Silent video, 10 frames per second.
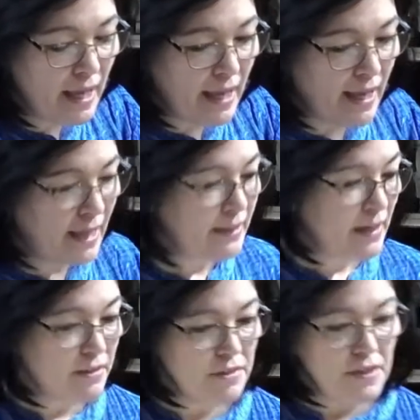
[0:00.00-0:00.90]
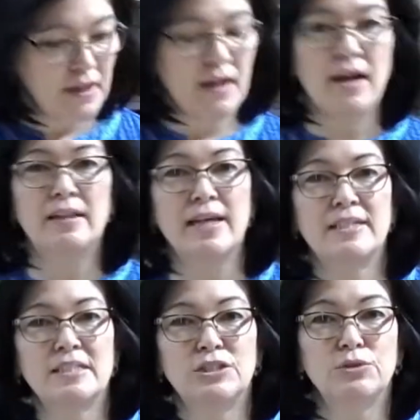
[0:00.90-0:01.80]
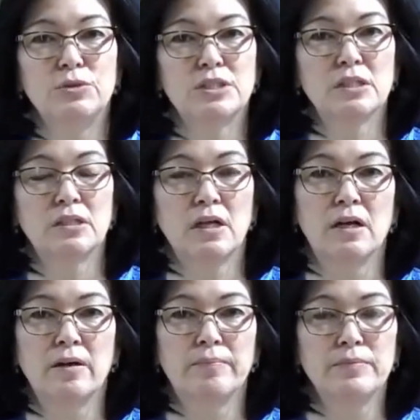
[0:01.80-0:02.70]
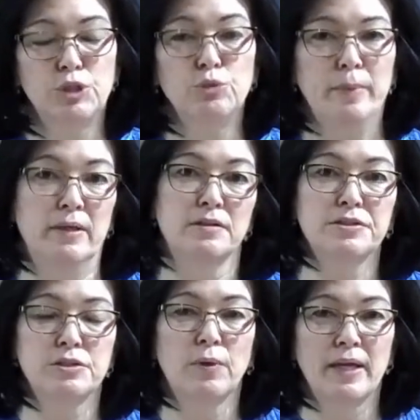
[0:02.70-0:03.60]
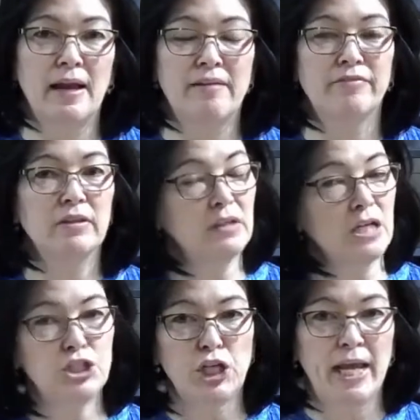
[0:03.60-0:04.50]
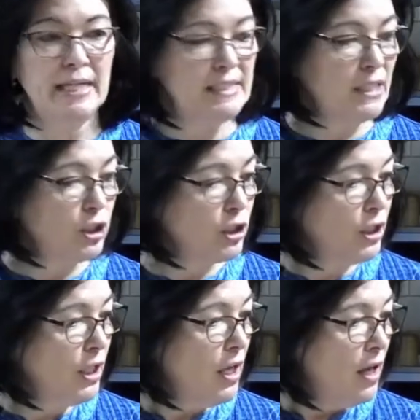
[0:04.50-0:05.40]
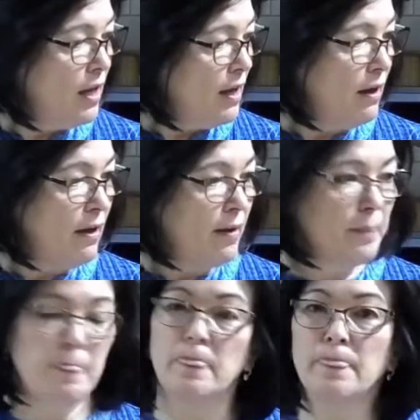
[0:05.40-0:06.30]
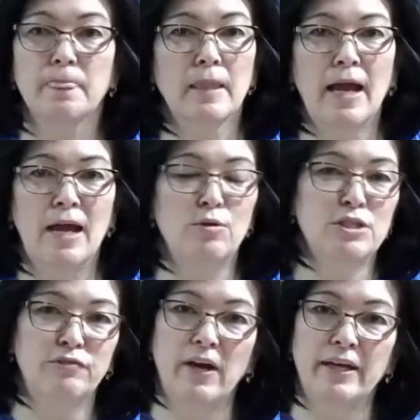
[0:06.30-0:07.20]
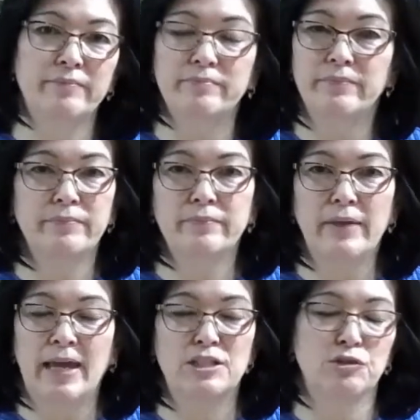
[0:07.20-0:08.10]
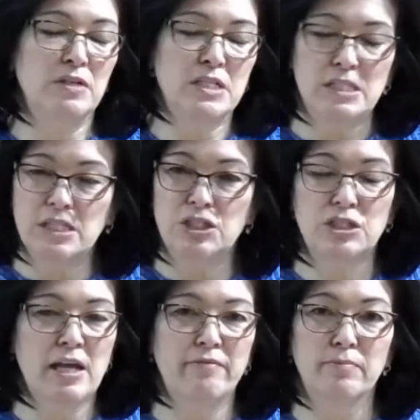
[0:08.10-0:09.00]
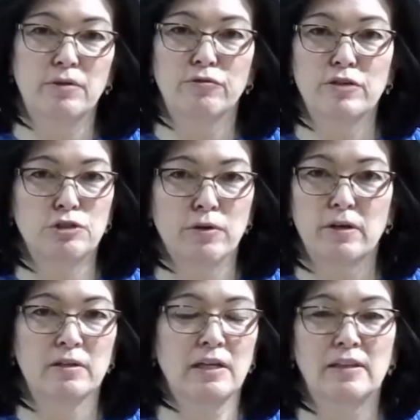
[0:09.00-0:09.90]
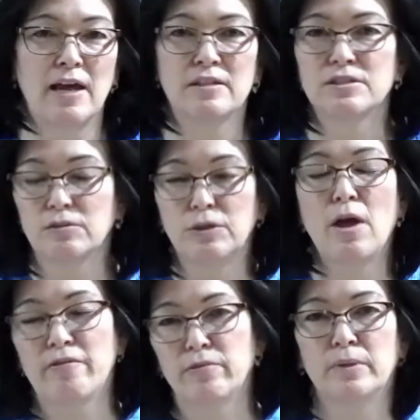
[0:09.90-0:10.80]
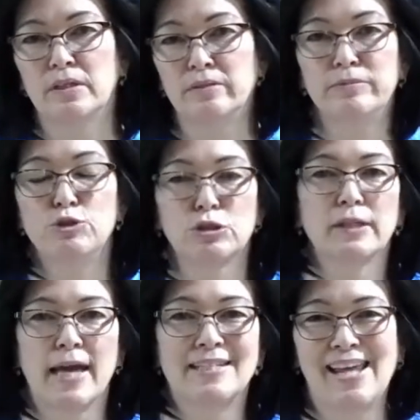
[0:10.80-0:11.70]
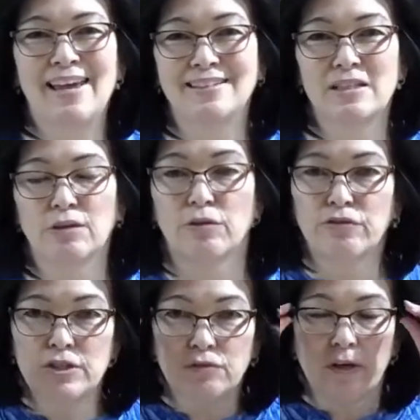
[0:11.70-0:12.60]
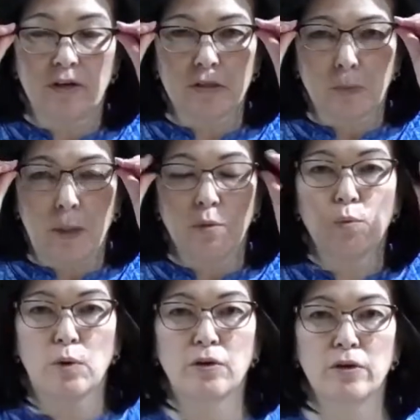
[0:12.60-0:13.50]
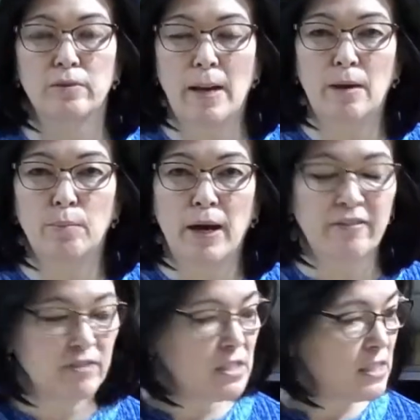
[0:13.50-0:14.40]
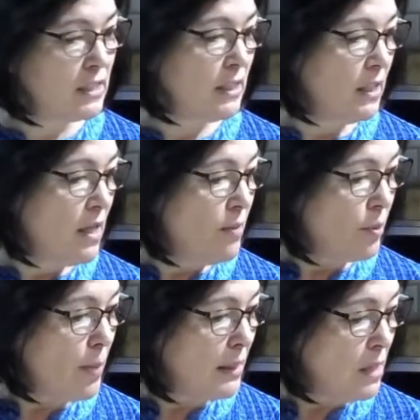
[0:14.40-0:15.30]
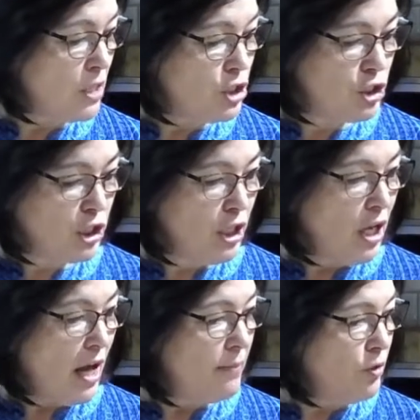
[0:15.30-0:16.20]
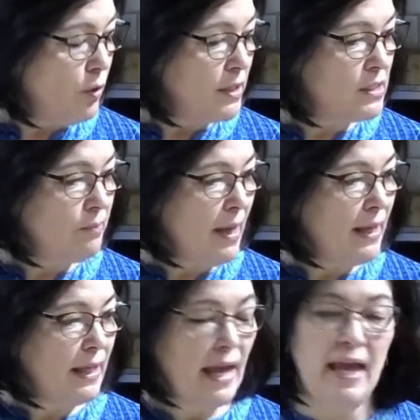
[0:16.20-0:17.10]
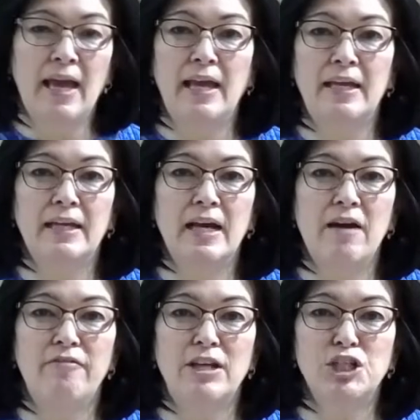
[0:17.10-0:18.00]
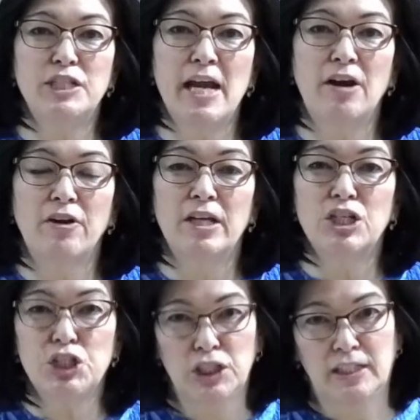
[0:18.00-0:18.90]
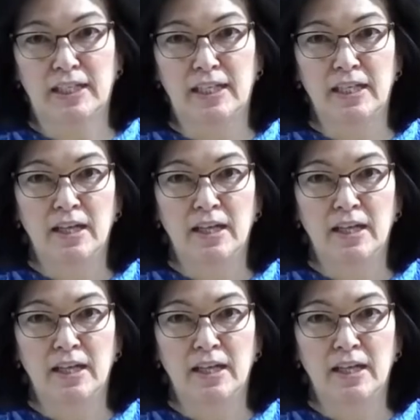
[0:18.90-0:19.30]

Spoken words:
And the other thing I like to do is 2 meals, so I can have lunch and dinner. I always find eggs are easy. You just have them in the refrigerator, they last. So everybody usually has eggs in the refrigerator, so I don't worry about breakfast. But my lunch, I'm going to make a vegetarian chili.